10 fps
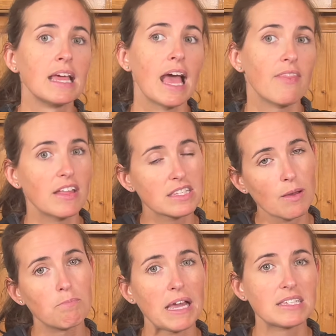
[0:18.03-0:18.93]
and then
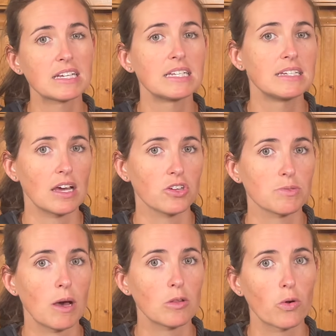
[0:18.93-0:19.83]
some basic details
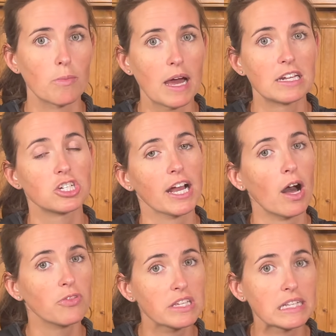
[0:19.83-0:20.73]
about lower body, check
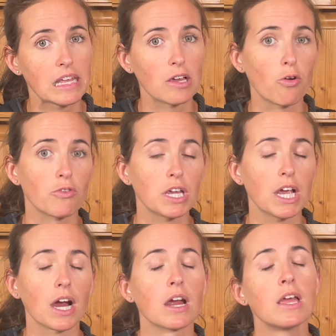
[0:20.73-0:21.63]
out this link over here.